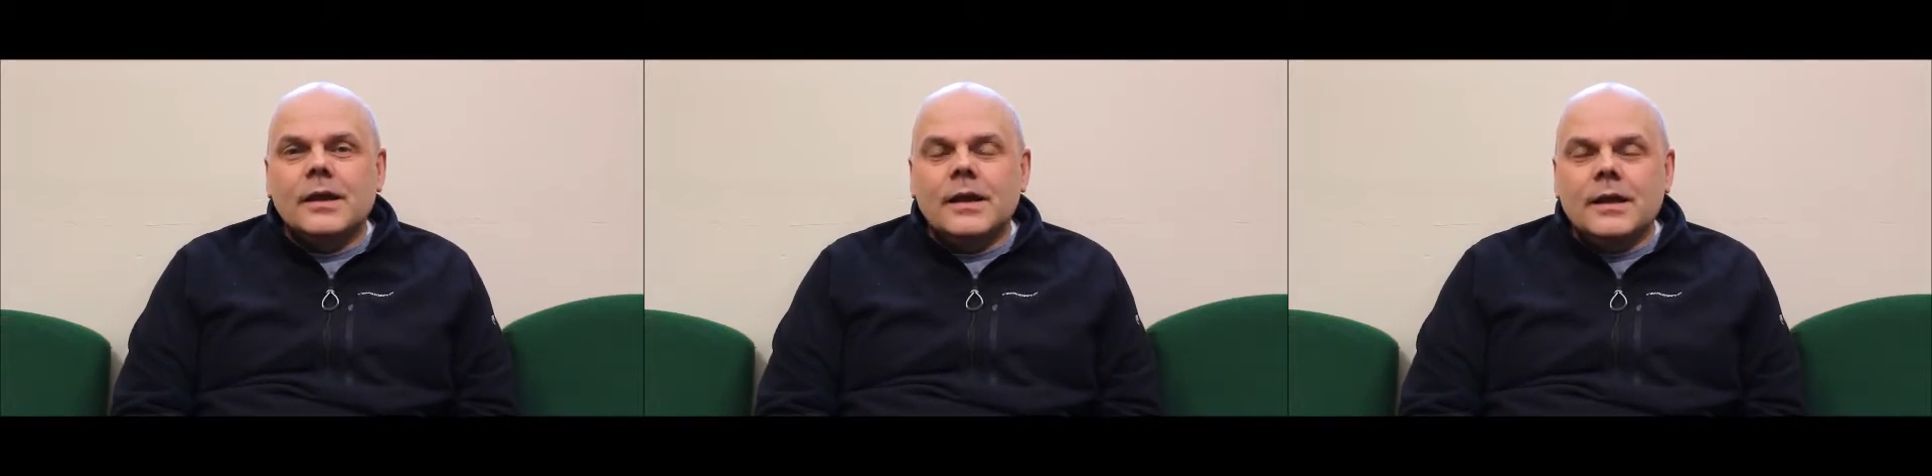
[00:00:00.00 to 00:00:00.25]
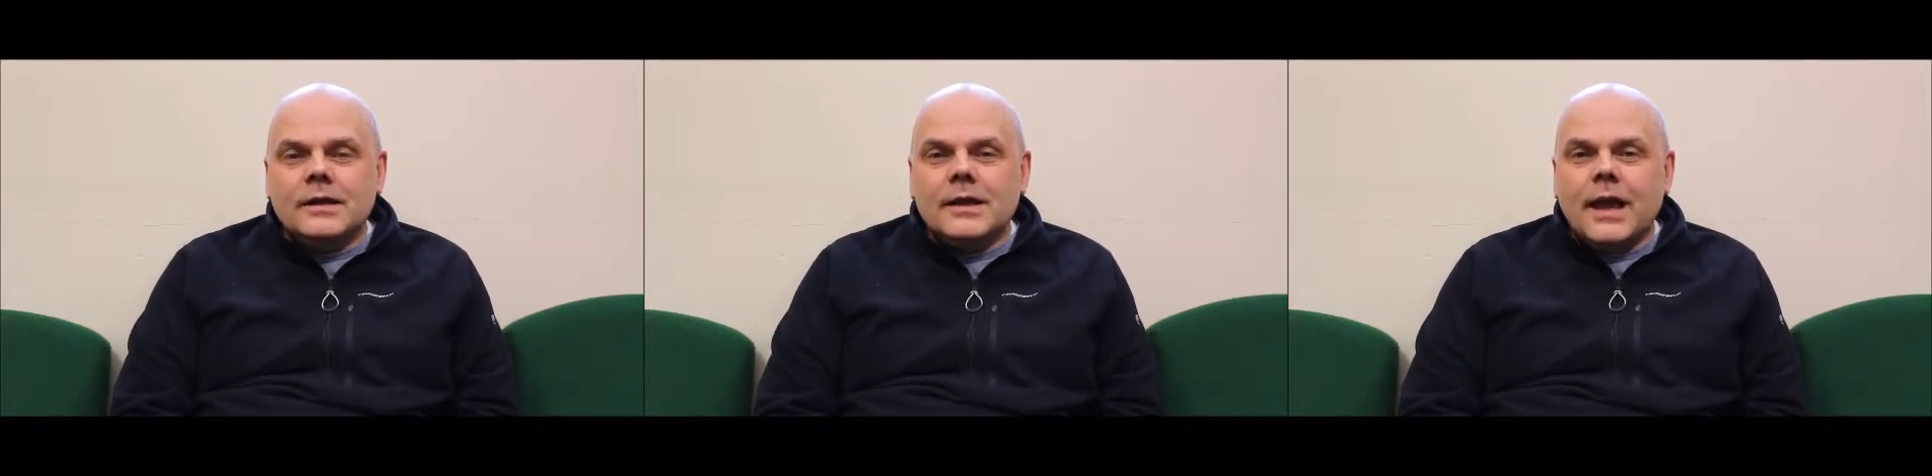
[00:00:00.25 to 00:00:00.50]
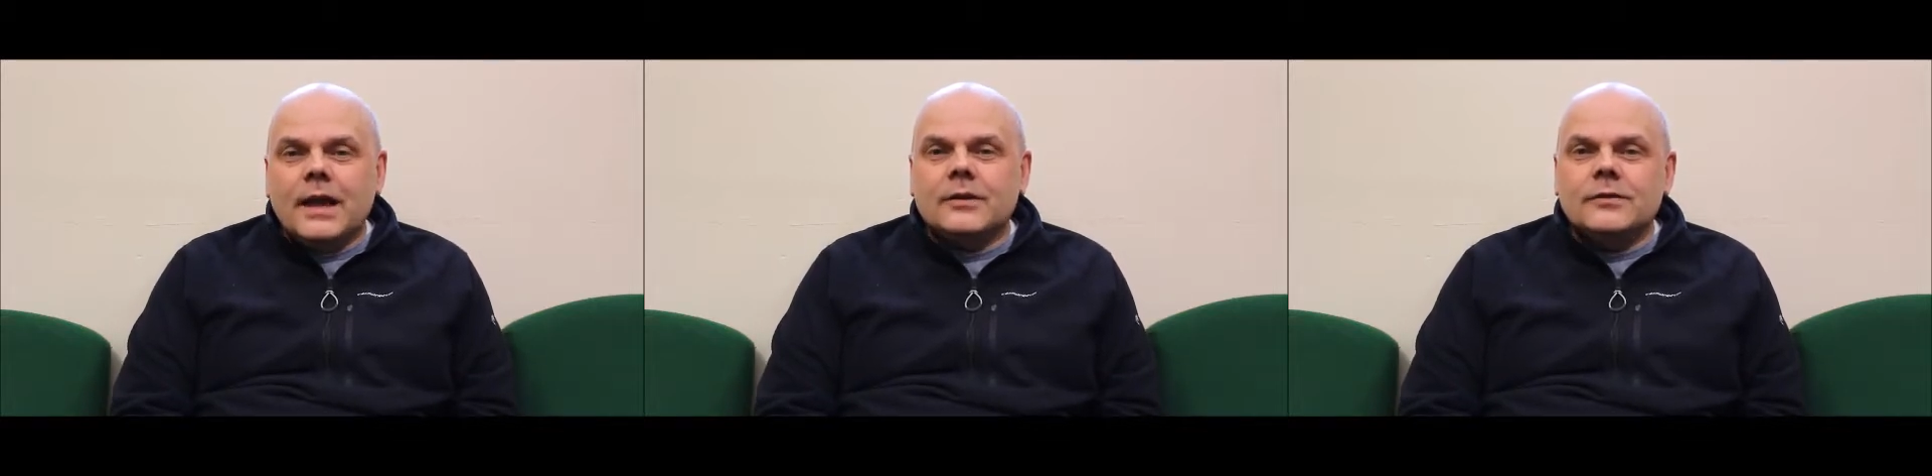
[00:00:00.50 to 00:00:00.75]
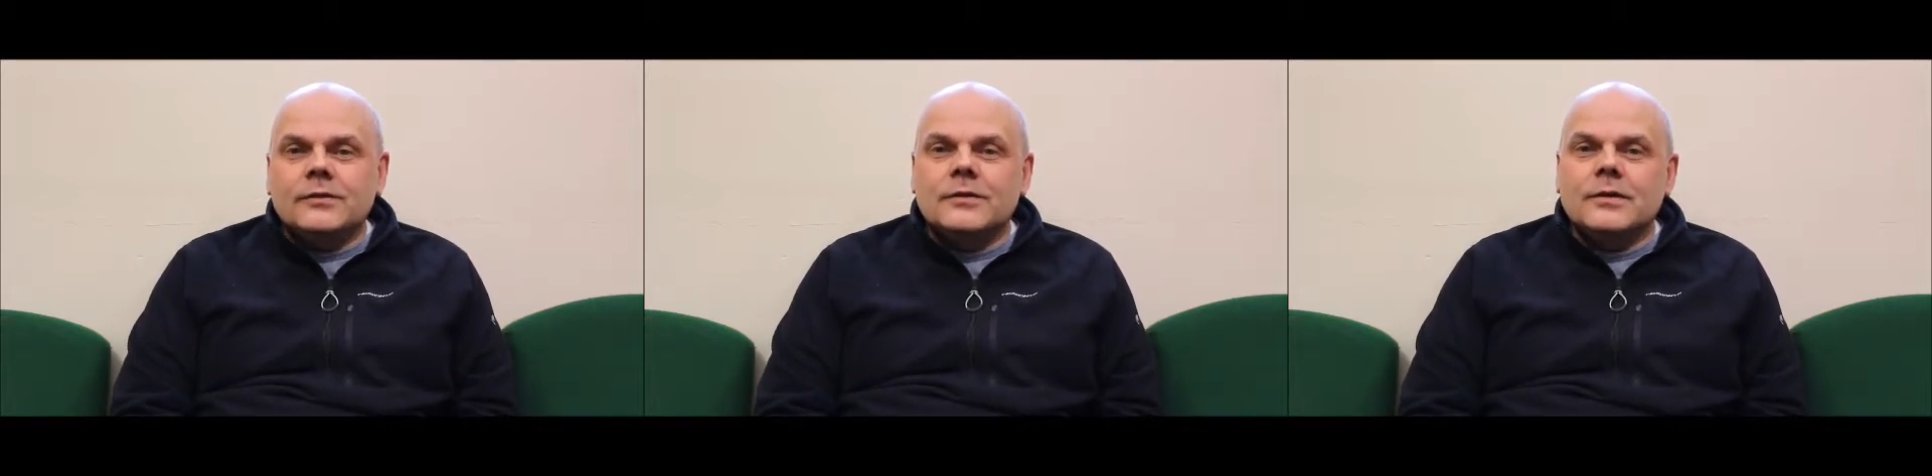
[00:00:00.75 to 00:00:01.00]
In
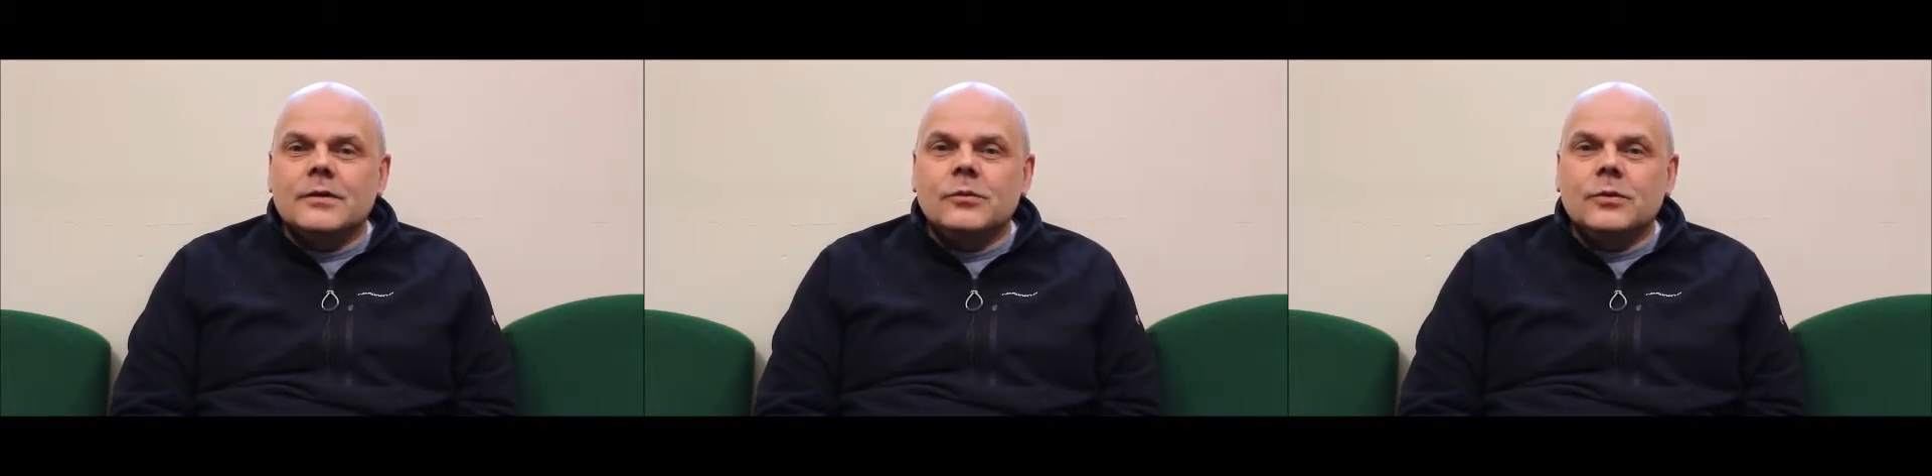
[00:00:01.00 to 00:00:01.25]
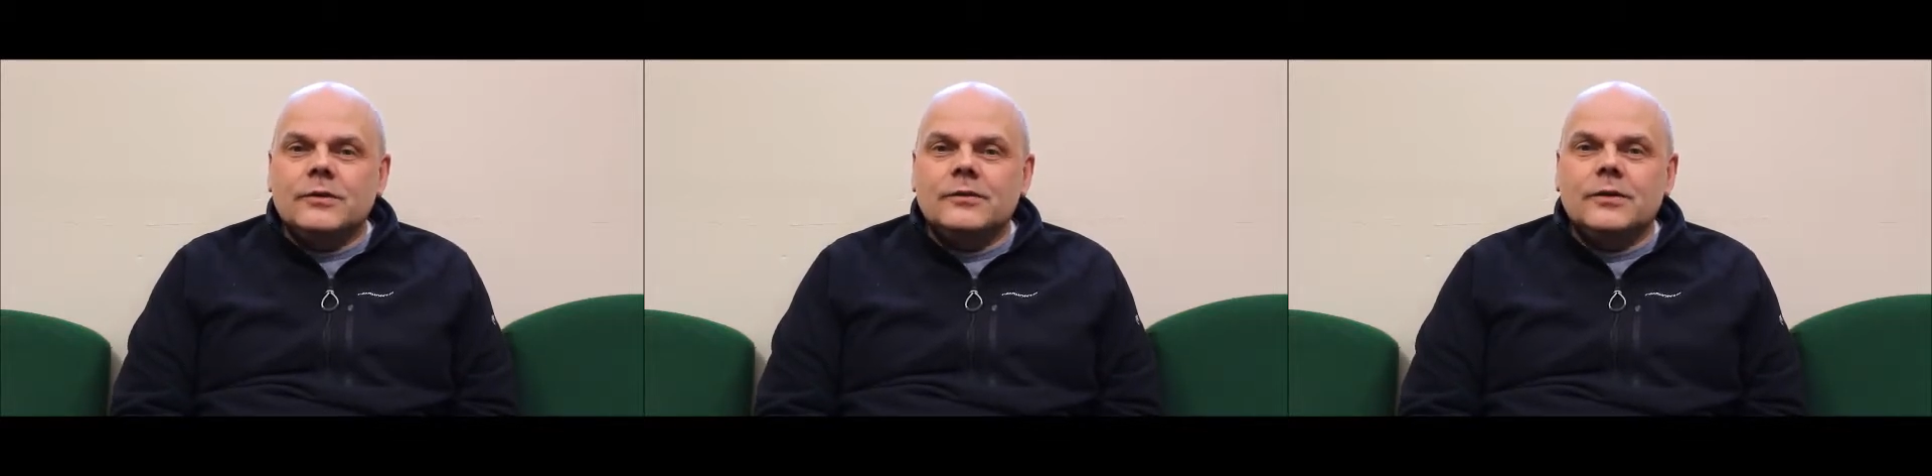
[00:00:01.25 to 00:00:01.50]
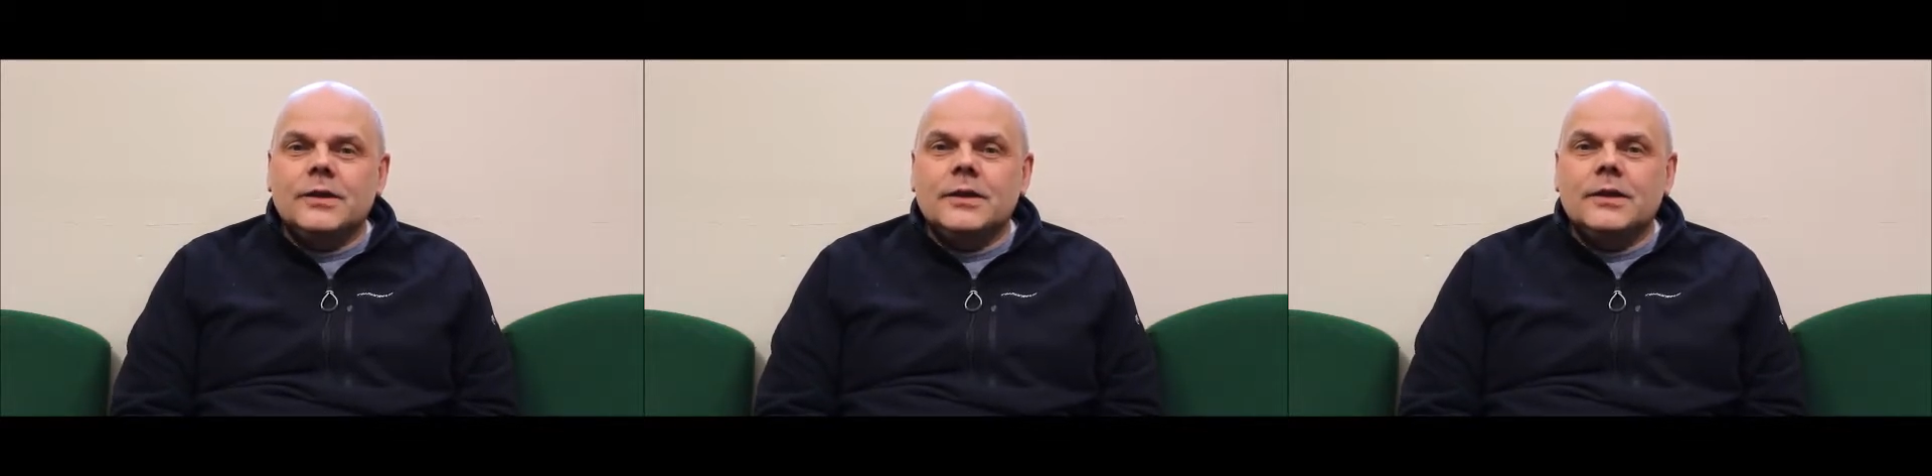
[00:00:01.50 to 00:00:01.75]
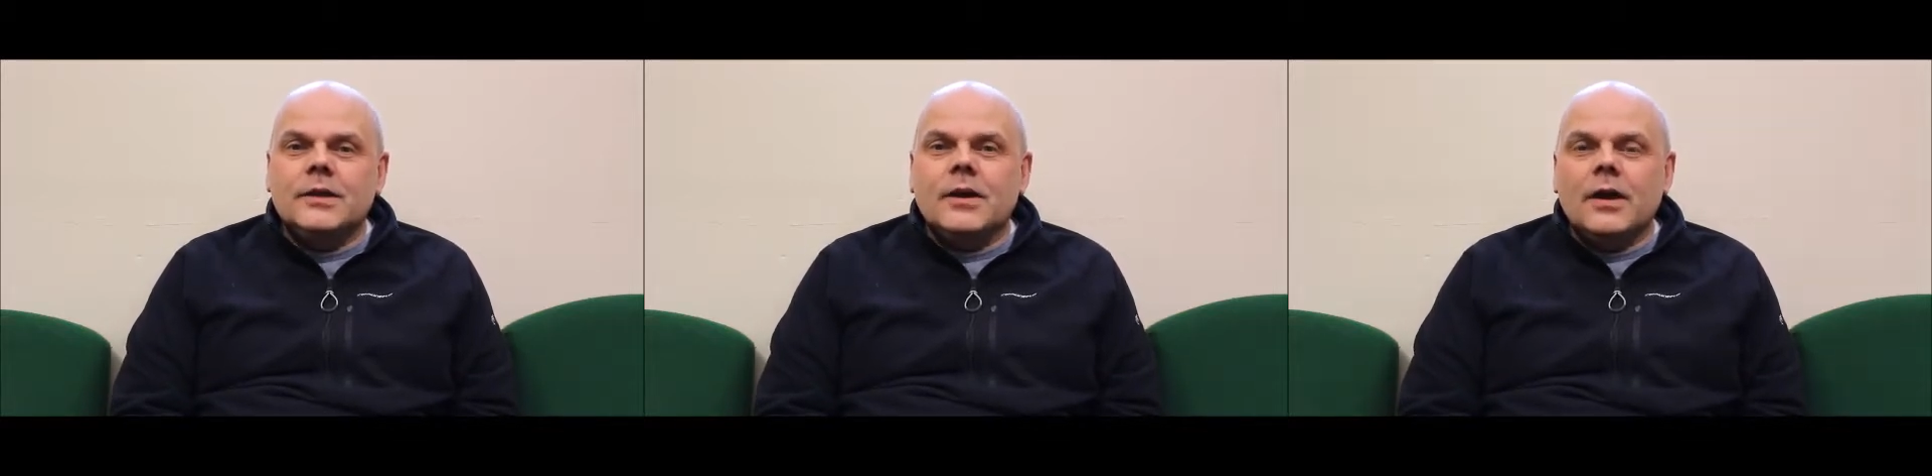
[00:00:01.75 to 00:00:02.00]
Acts, we
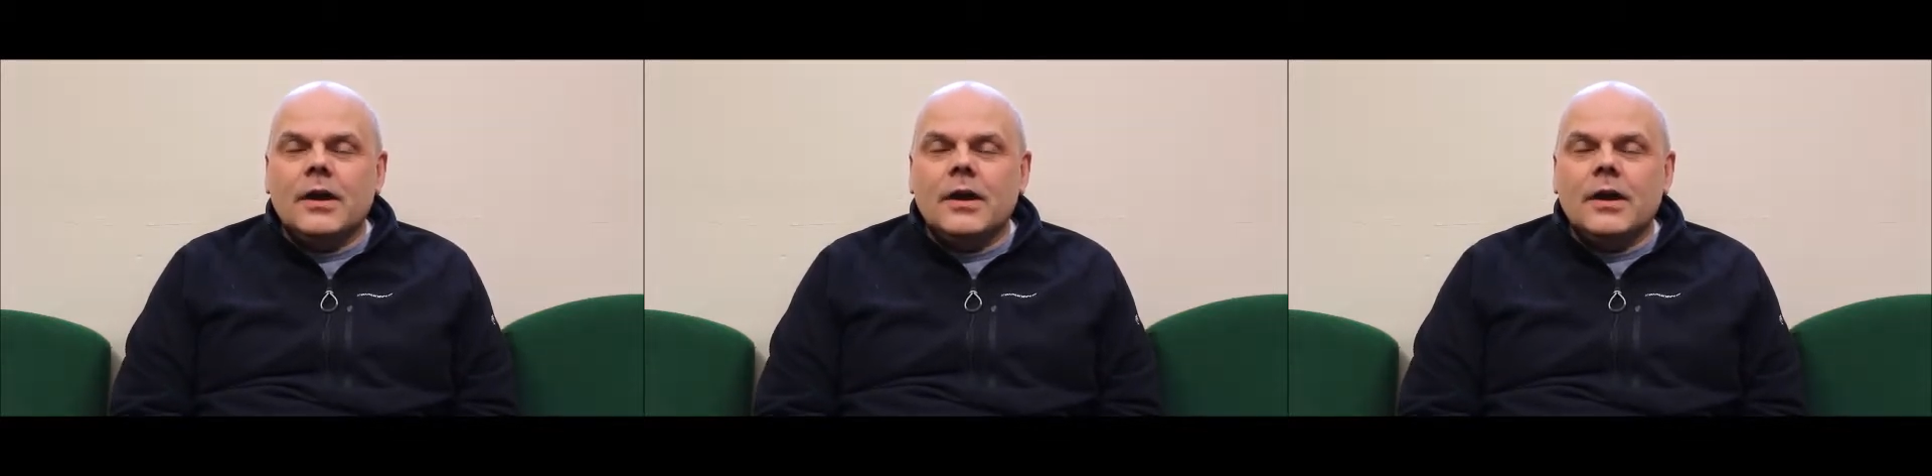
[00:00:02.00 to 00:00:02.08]
see